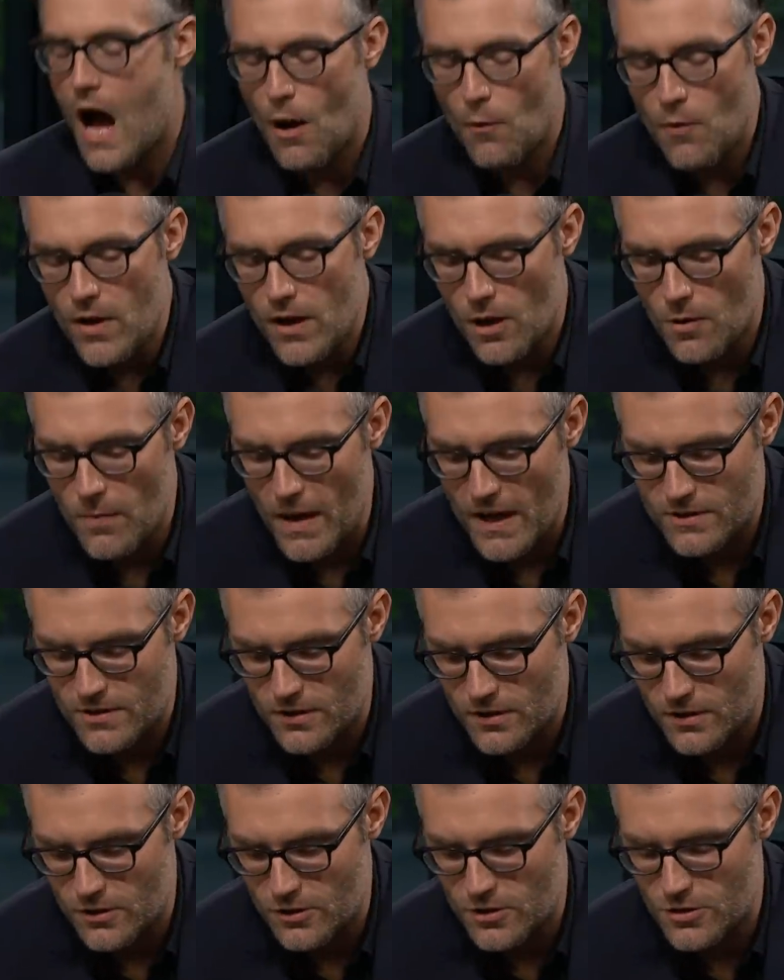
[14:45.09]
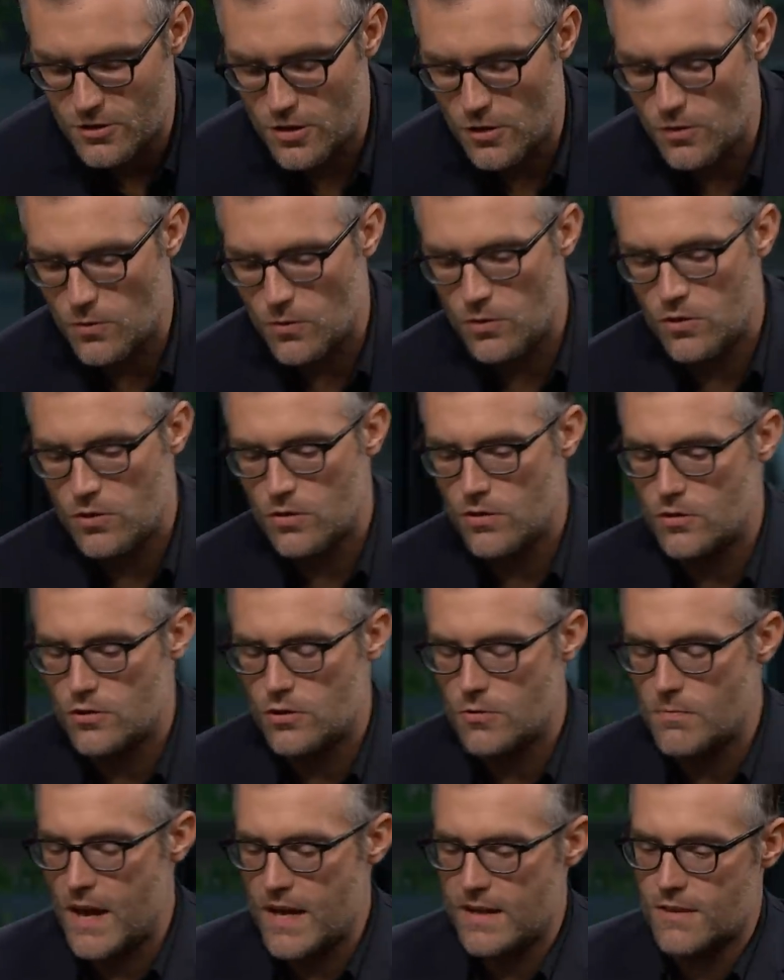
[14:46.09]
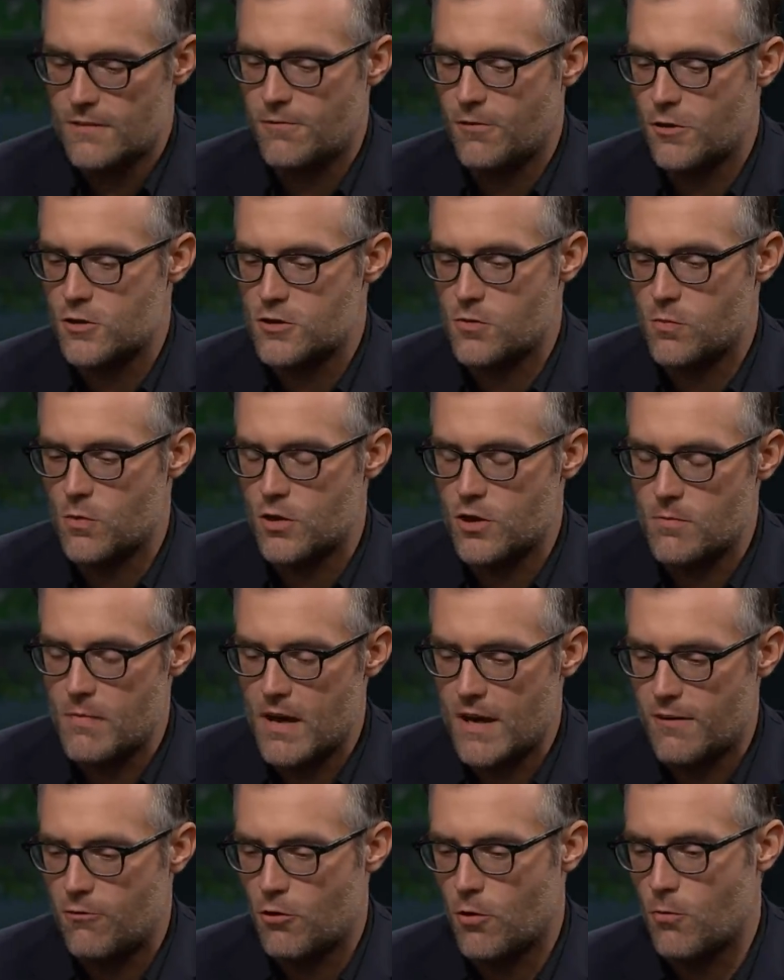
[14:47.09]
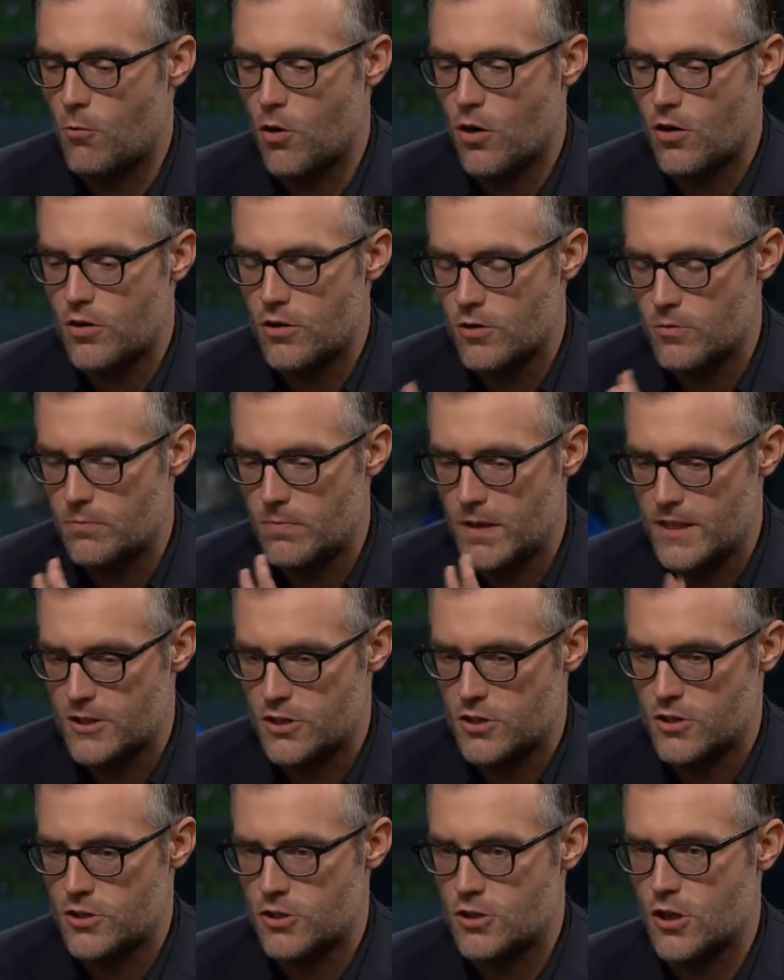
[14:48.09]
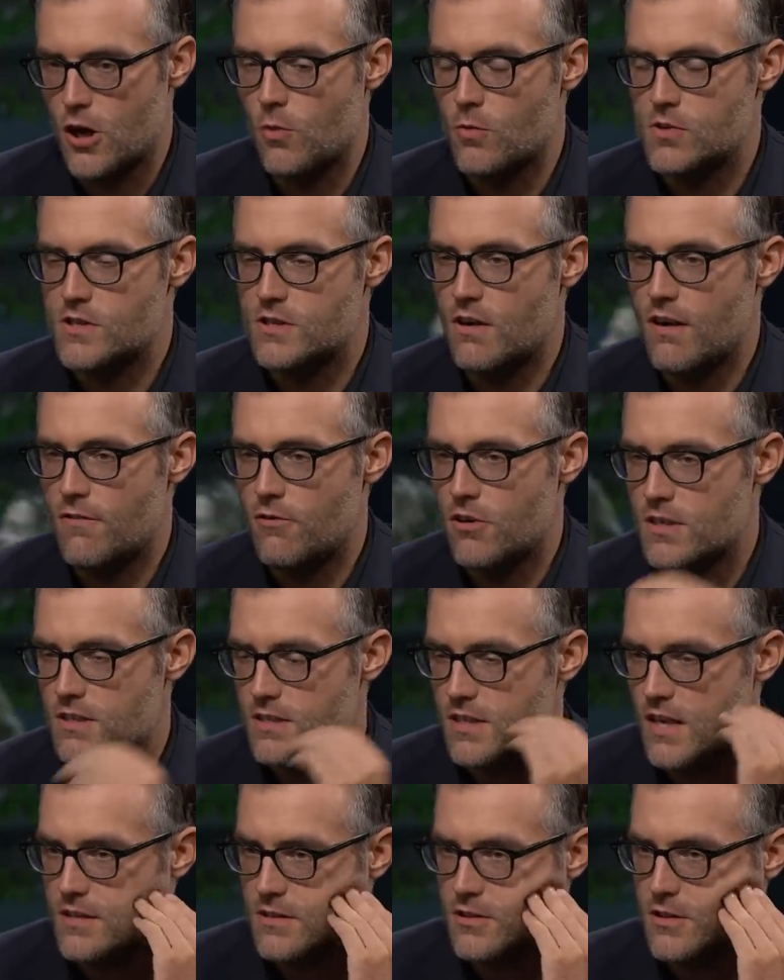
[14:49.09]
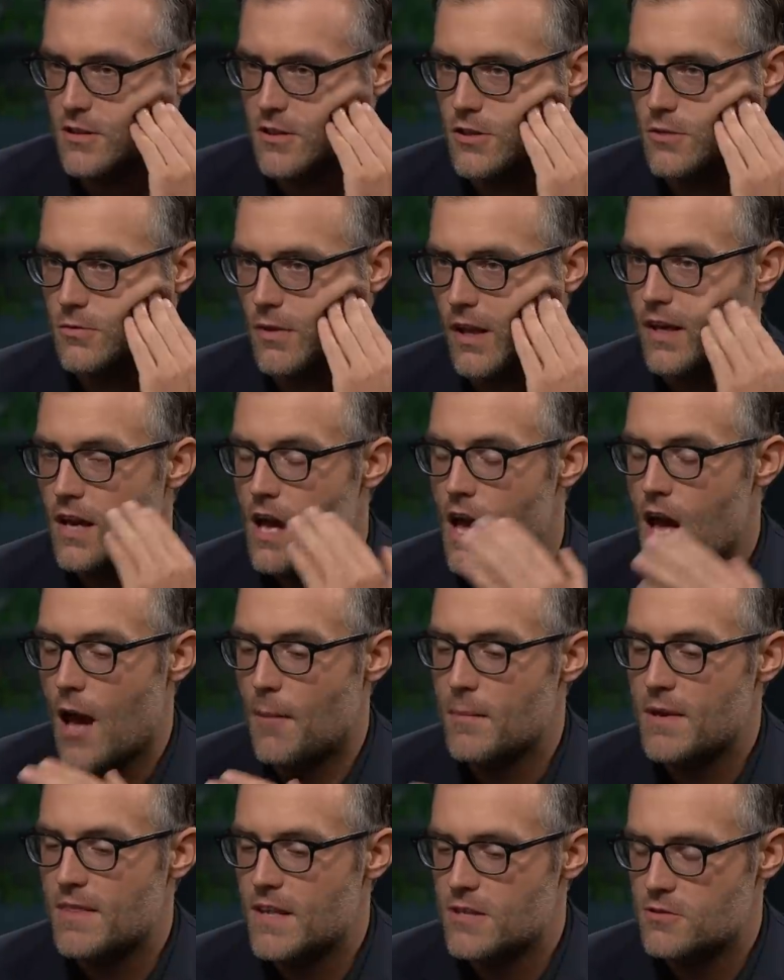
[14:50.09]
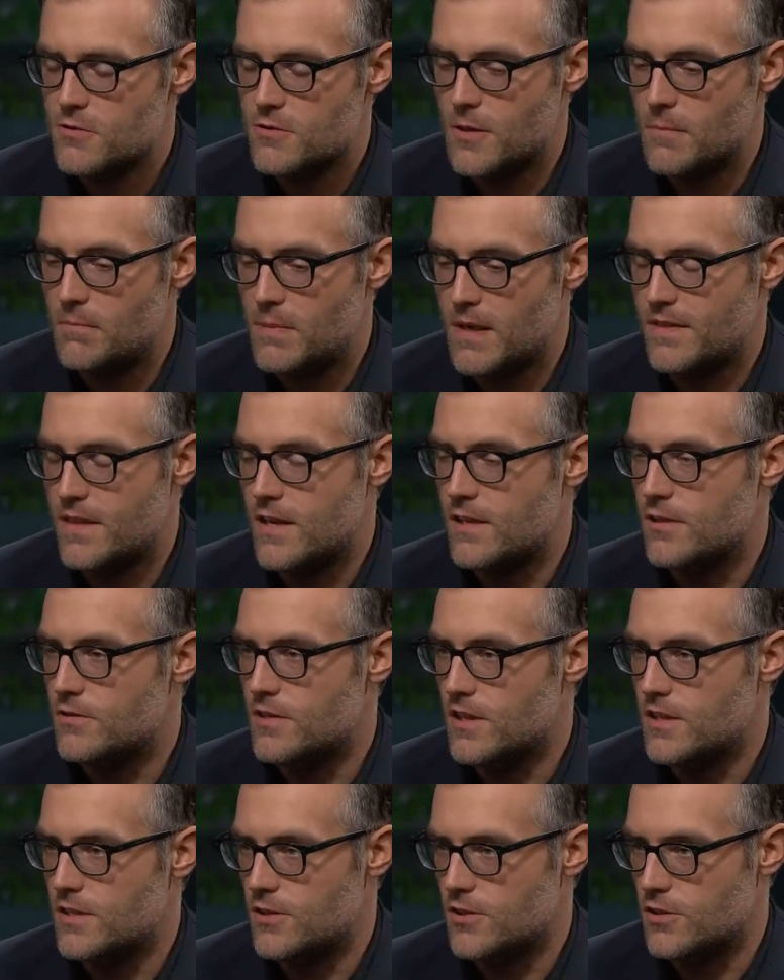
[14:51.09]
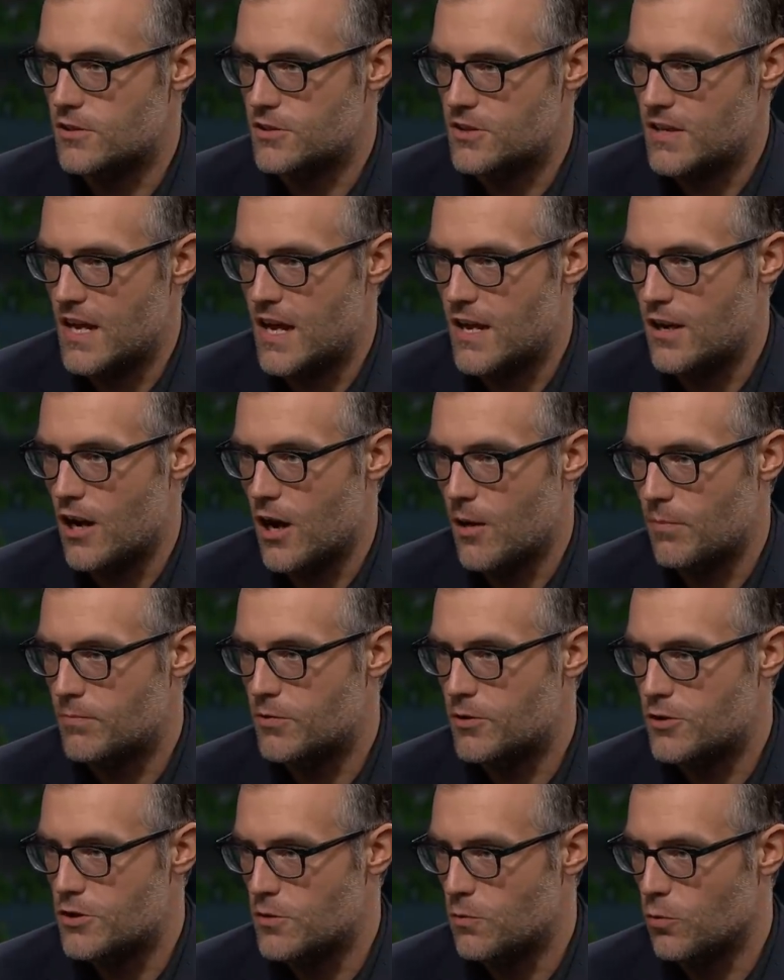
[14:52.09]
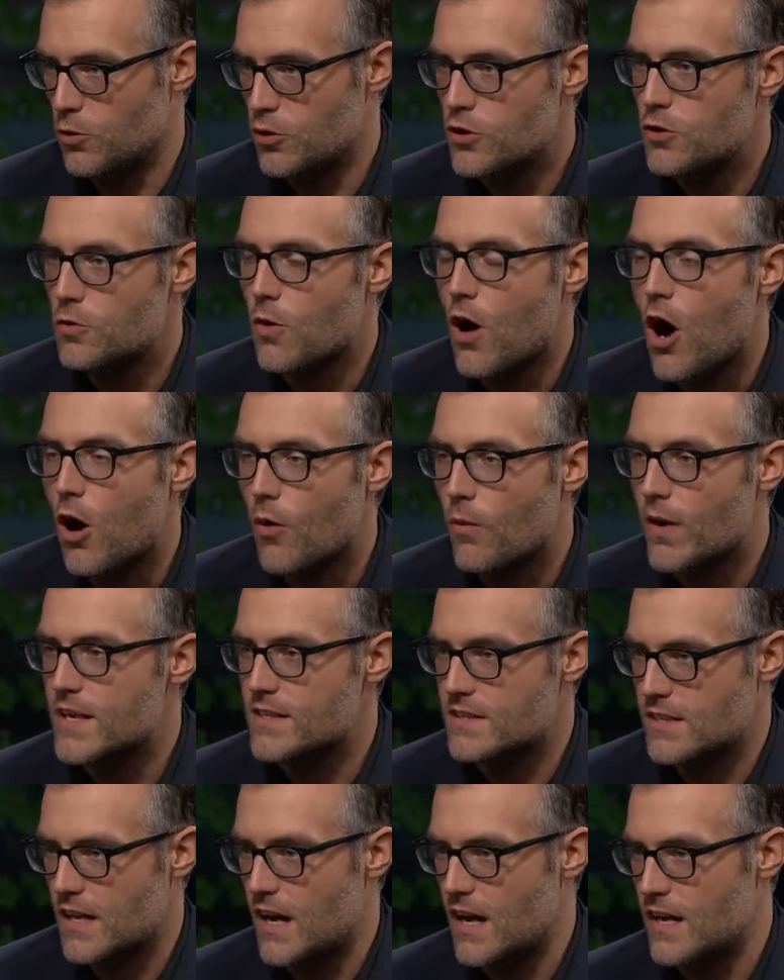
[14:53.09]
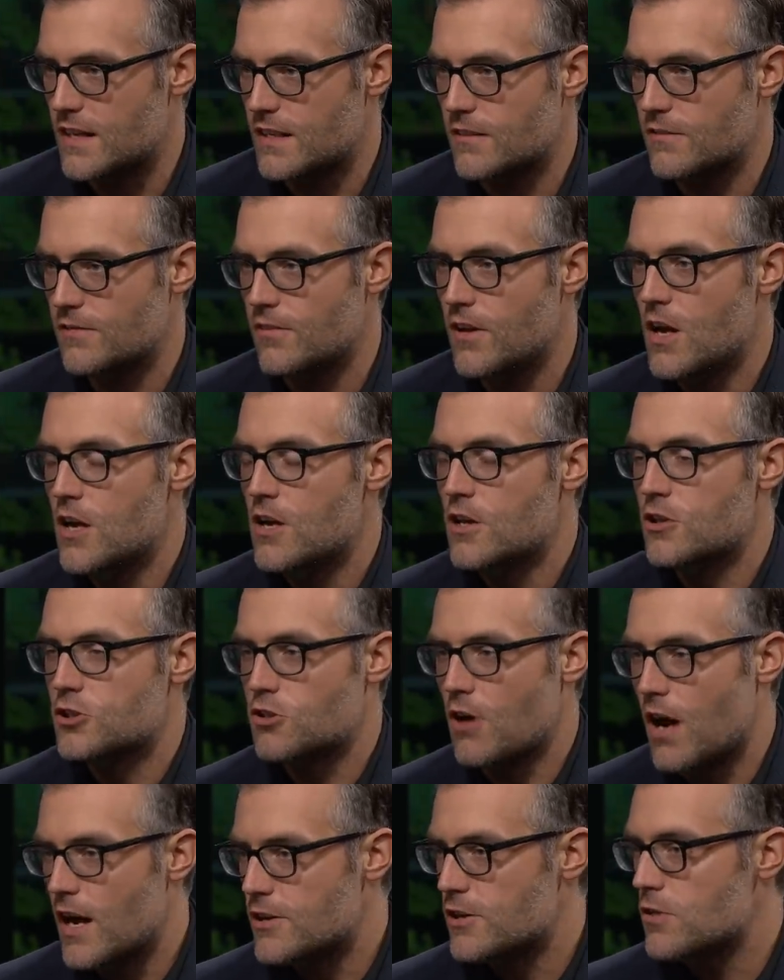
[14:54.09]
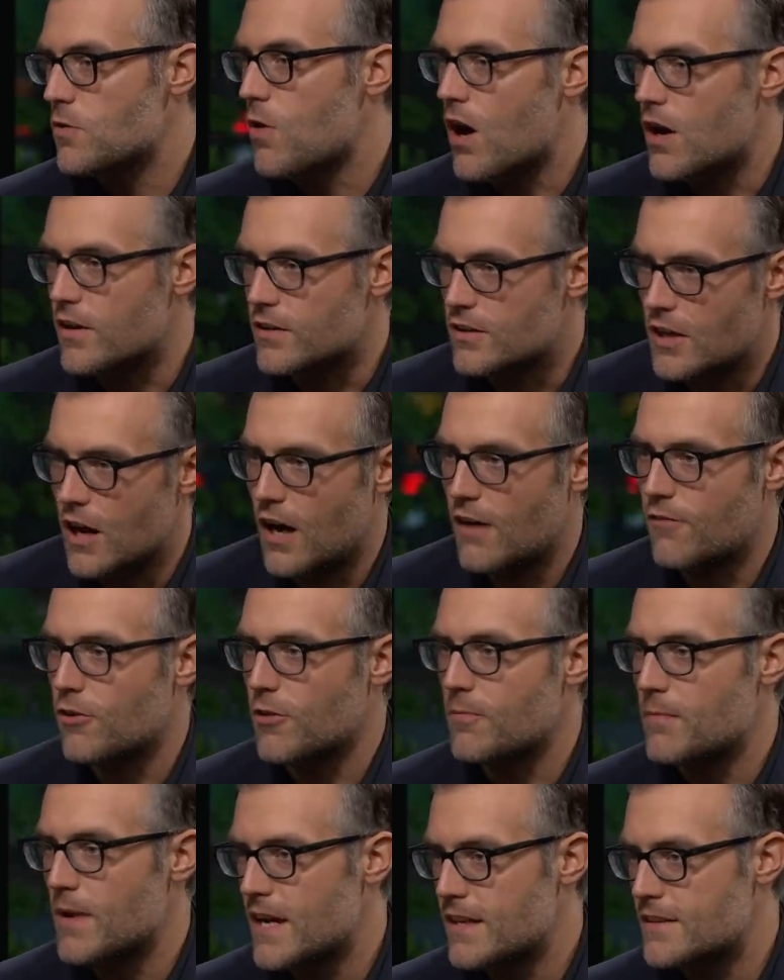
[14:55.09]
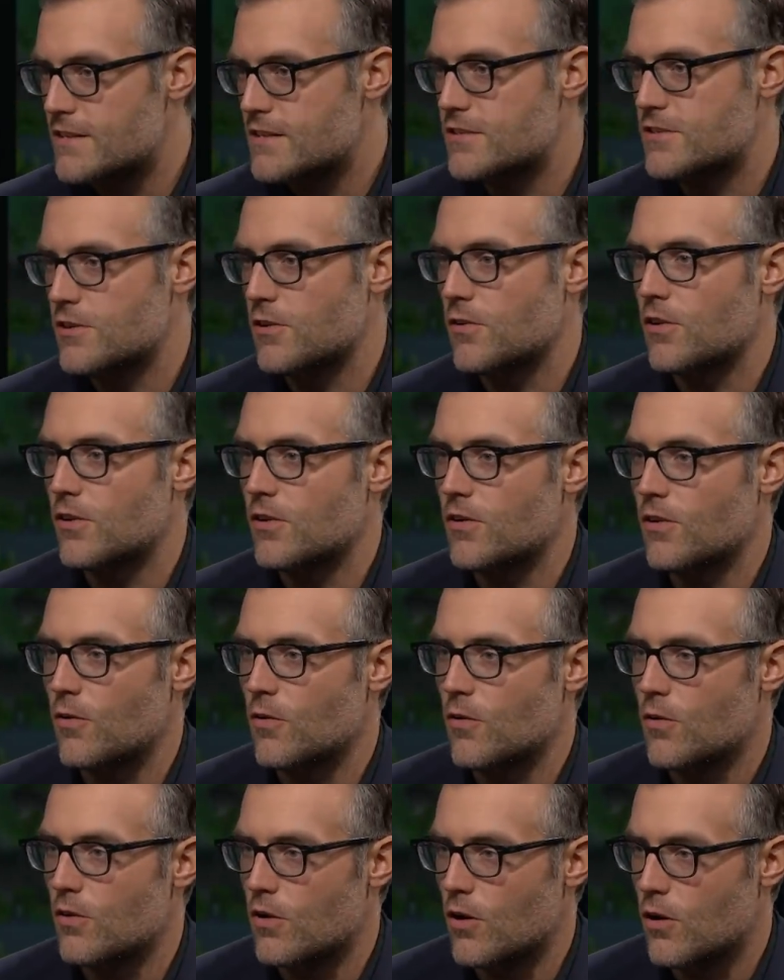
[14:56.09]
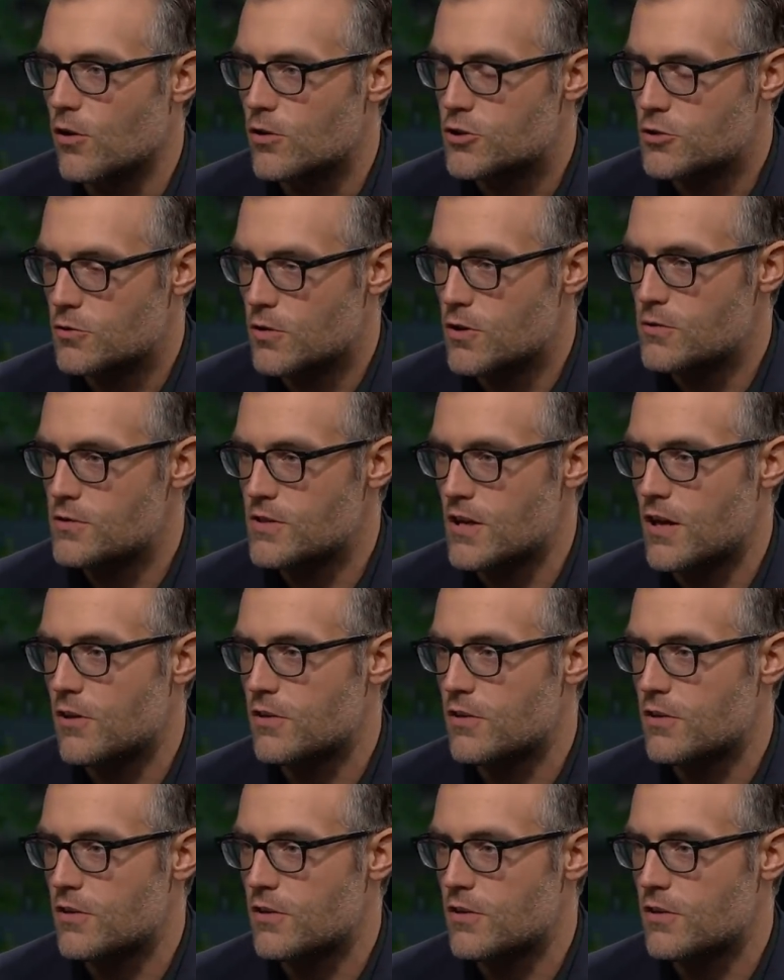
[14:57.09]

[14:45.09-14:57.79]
I want to go back to, so you, you make the first one, you make four more, you pitch the show. Was there ever a sense to you, like, I mean, this was a bit that you did in your stand-up. Yeah. Did you, were you always kind of trying to uncover myths or, or, or truths?